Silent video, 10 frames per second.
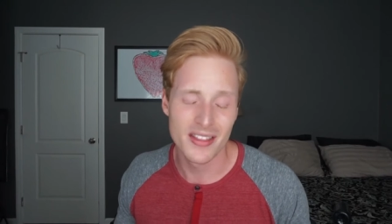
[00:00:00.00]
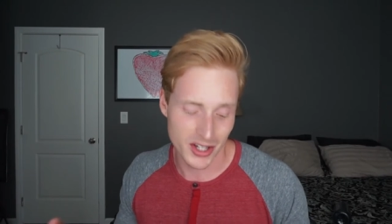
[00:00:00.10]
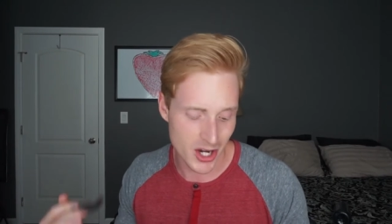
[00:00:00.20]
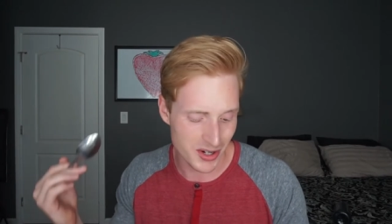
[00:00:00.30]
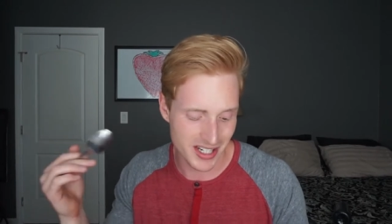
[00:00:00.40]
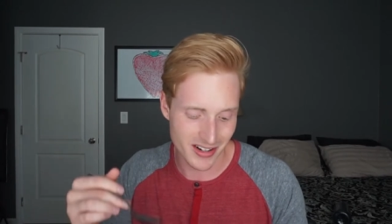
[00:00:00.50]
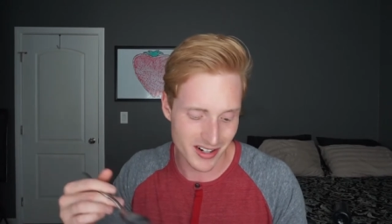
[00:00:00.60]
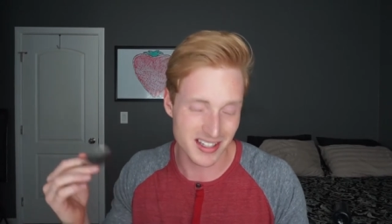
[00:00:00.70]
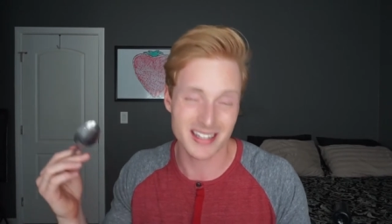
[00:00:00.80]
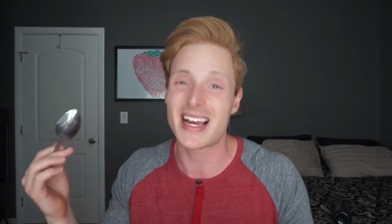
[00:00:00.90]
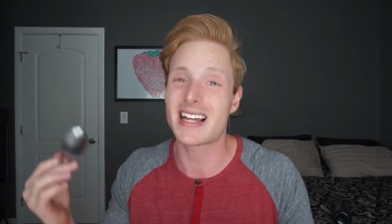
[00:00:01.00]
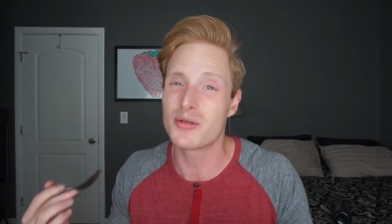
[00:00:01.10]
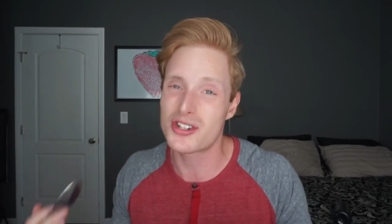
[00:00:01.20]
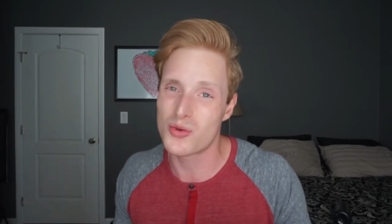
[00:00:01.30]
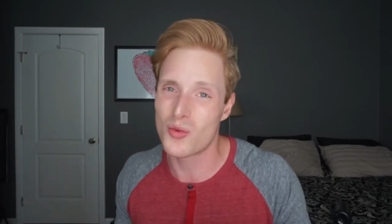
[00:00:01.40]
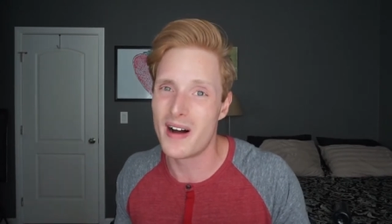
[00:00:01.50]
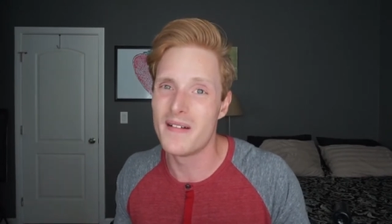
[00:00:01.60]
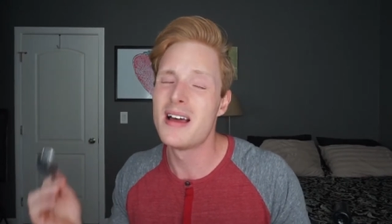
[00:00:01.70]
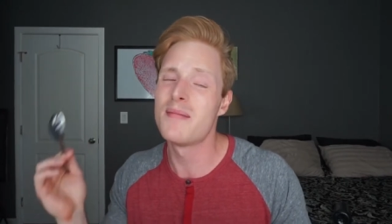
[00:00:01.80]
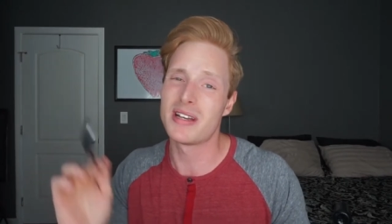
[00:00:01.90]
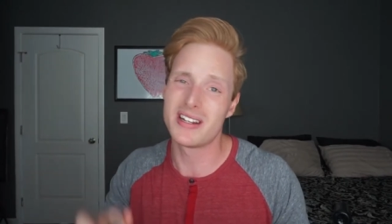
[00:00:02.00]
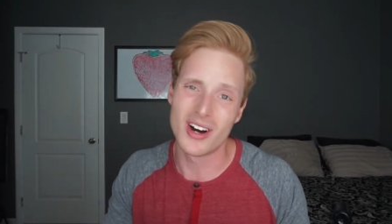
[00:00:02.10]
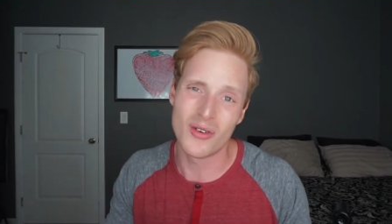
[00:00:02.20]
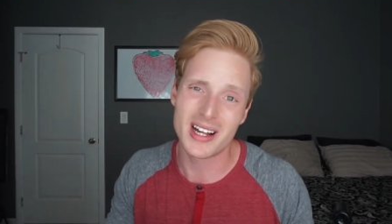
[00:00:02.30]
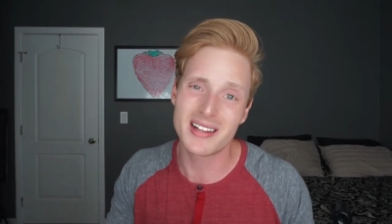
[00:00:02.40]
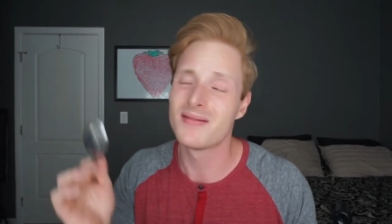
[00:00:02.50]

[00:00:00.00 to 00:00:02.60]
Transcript: The coating here isn't exactly what you want, but you know what?